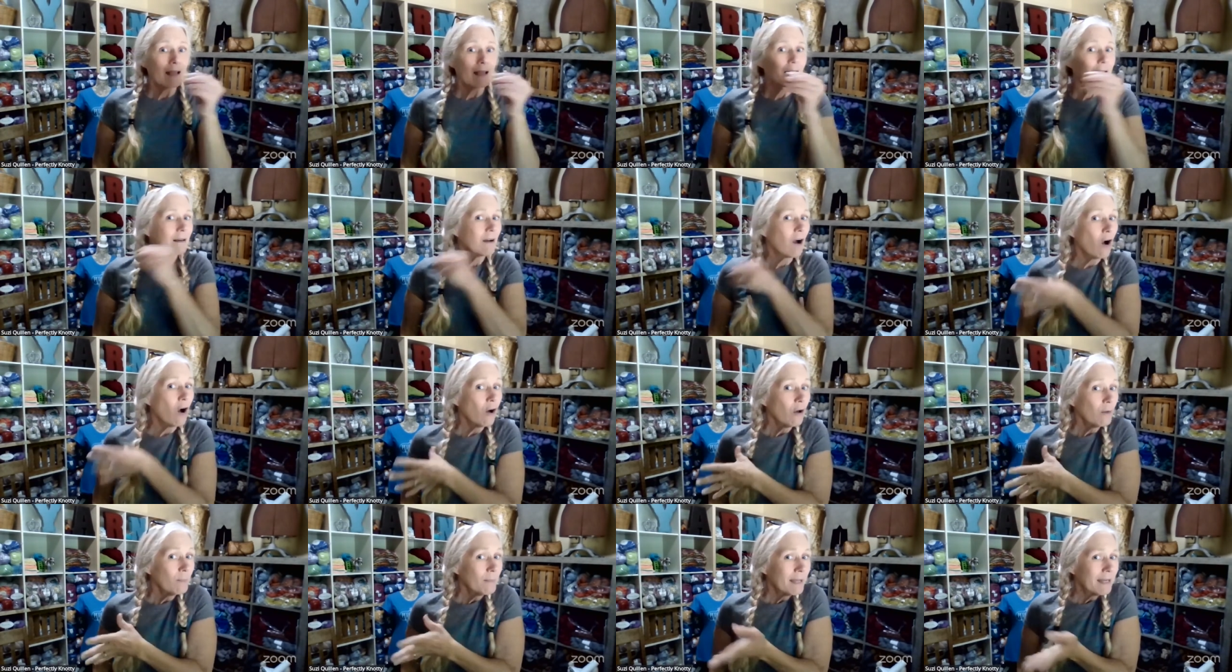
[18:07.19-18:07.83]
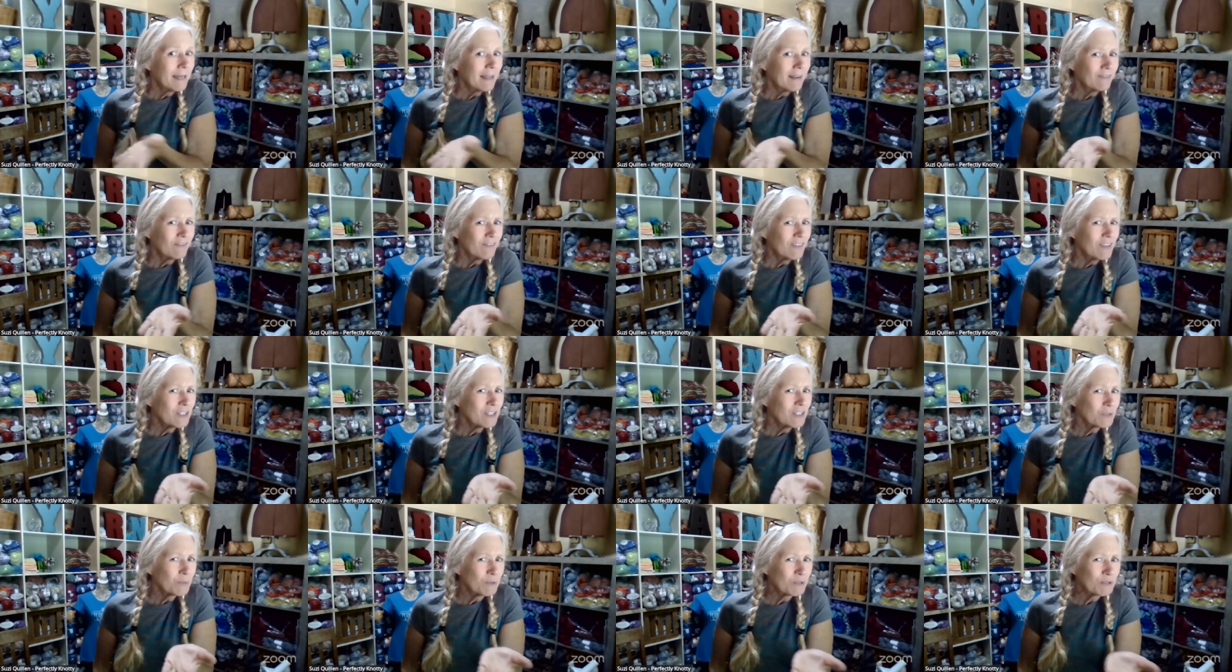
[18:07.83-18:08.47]
Comment if
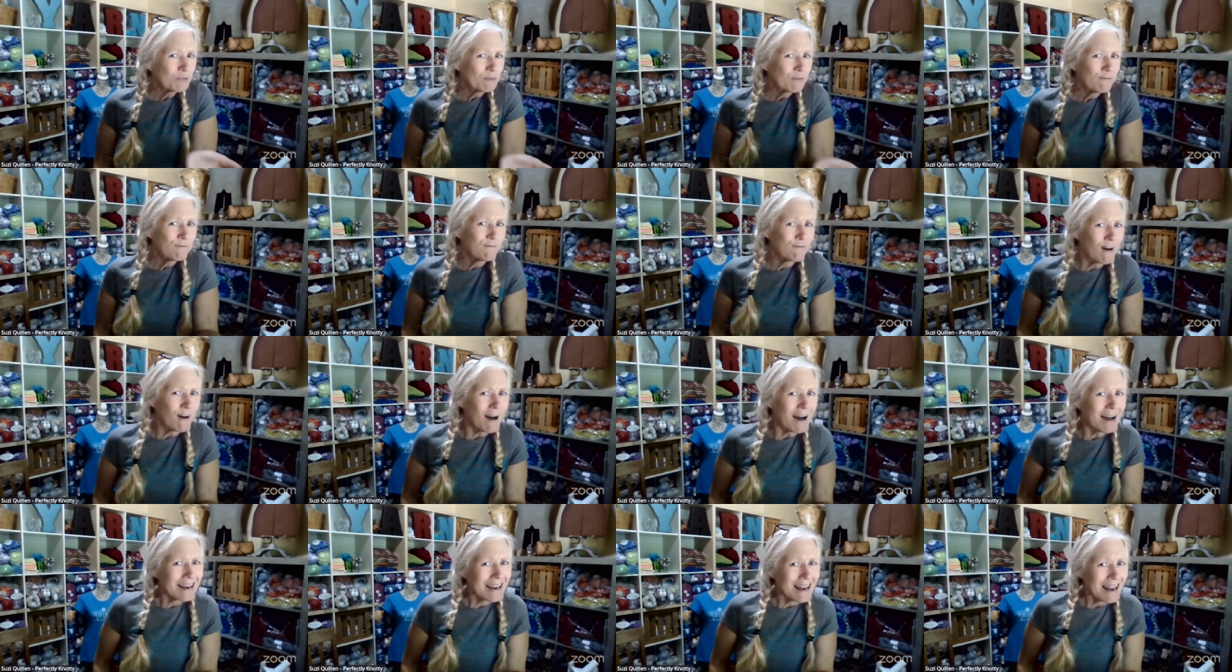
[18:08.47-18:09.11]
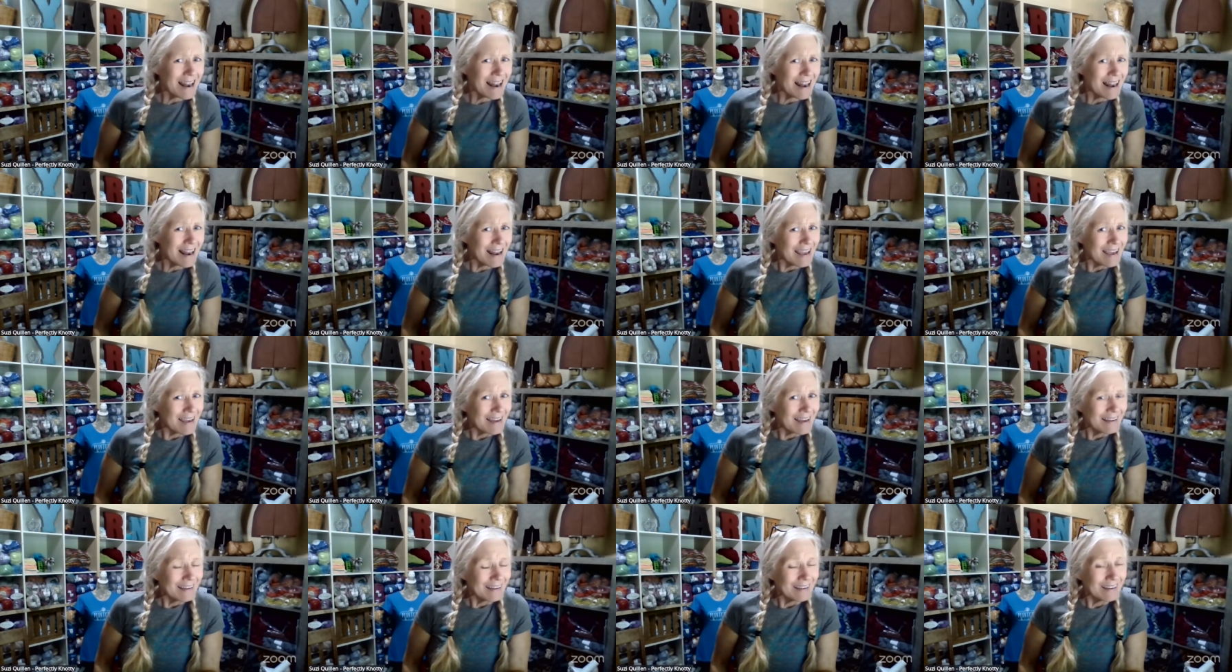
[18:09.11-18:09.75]
this was fun,
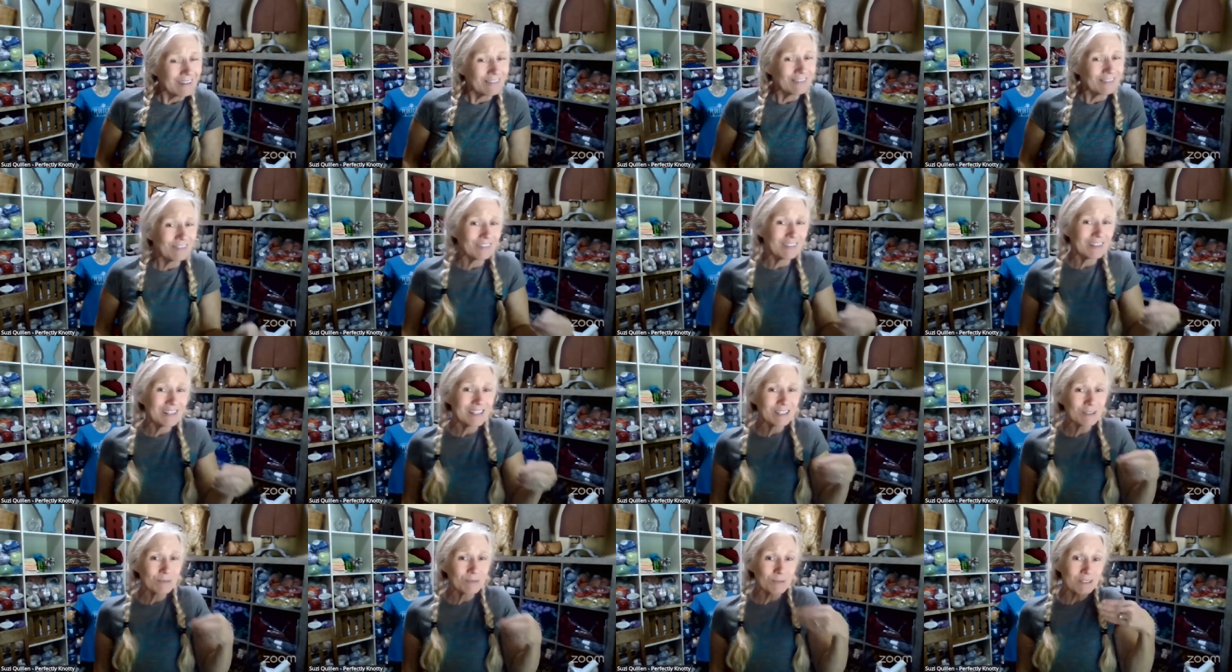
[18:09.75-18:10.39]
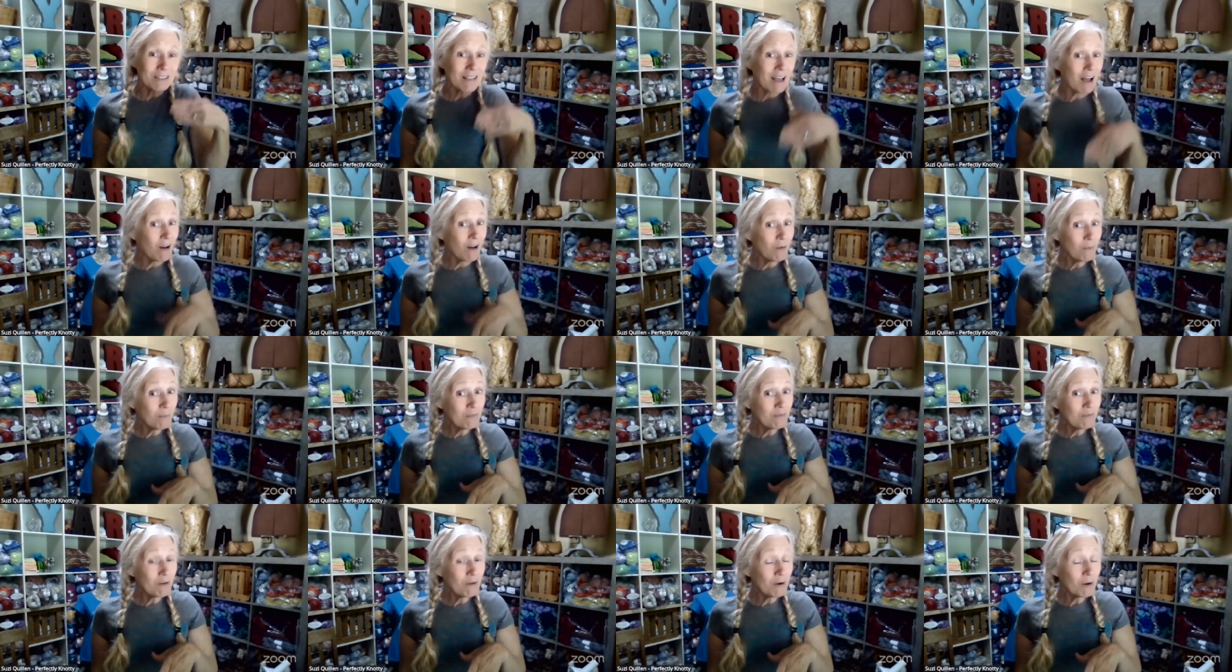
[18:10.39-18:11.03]
if this was
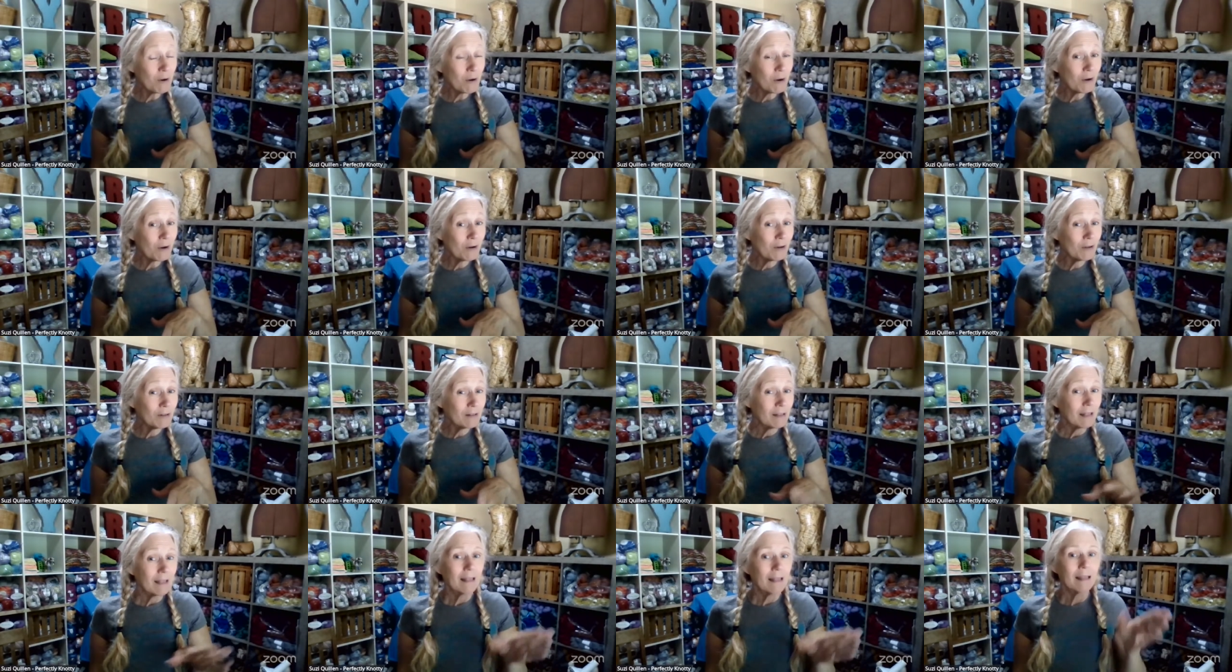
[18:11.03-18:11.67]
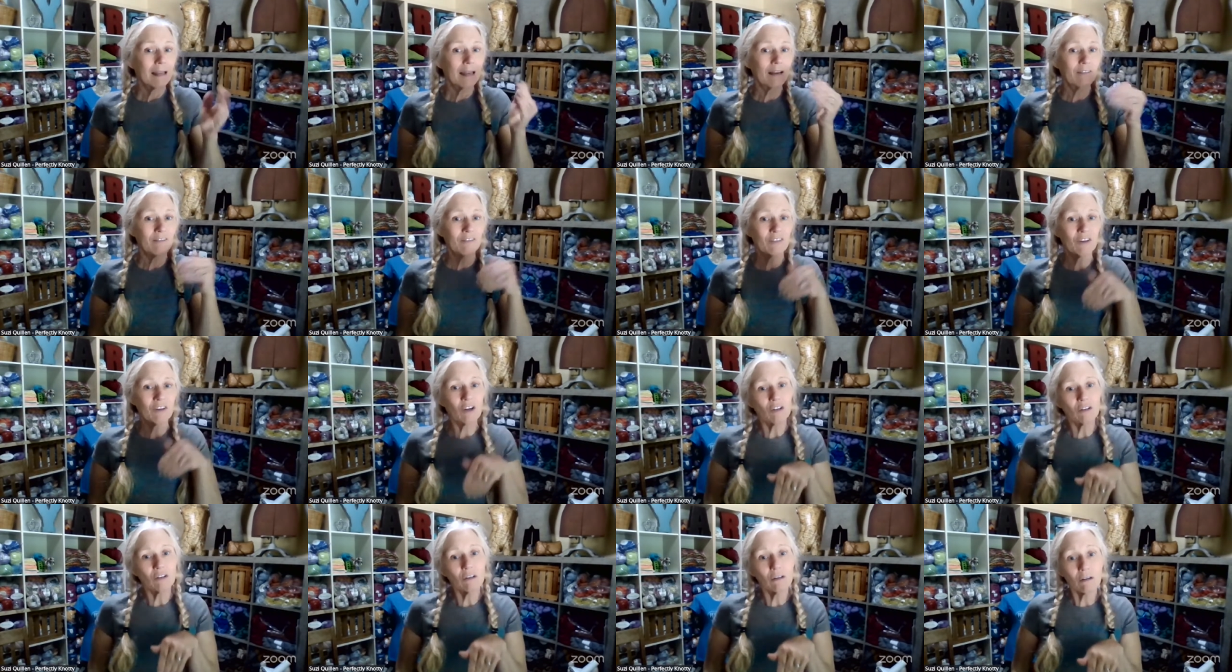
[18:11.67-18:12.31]
helpful, if
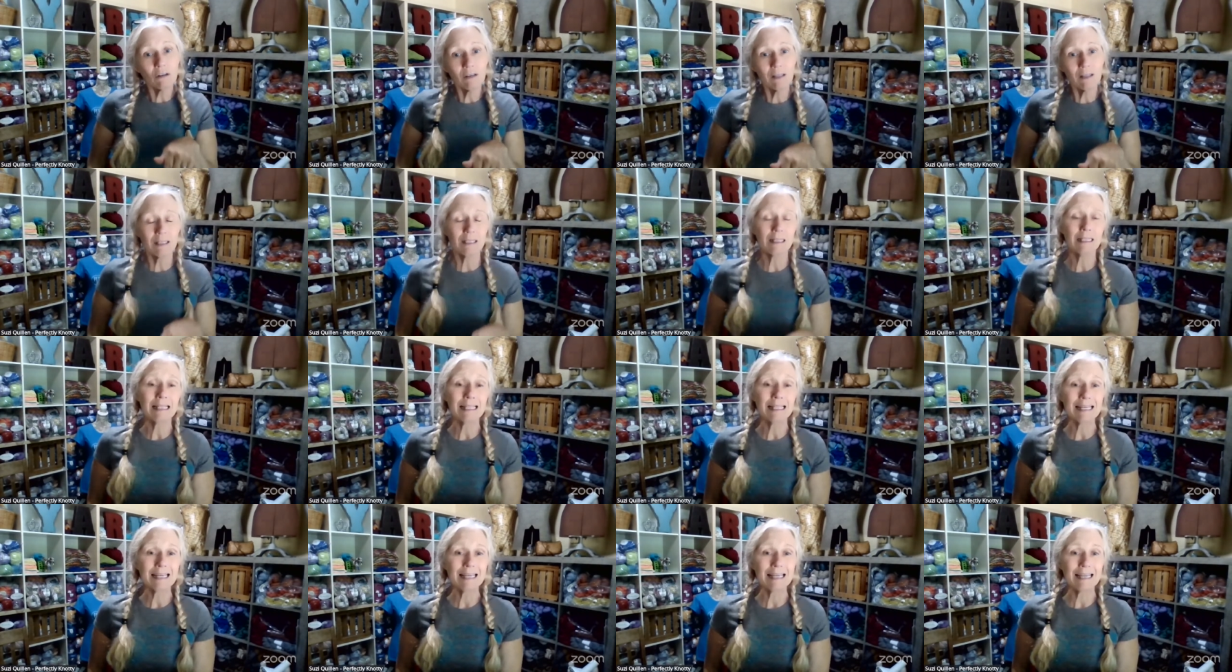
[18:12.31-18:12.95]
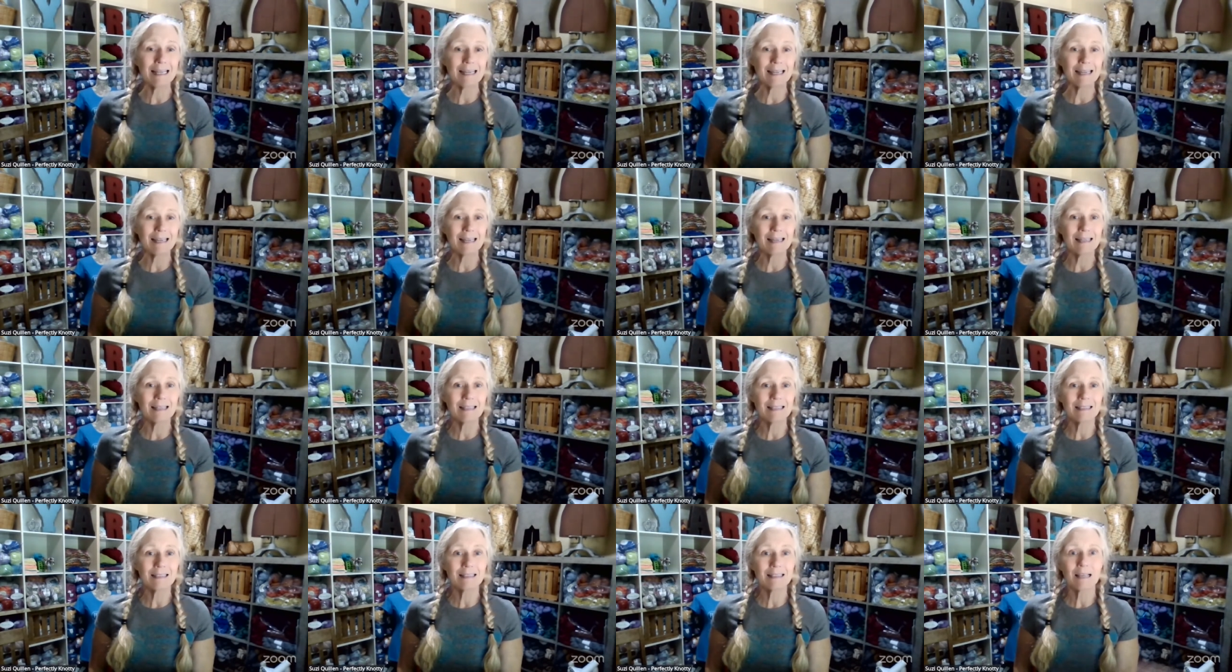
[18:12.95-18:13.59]
you're learning things.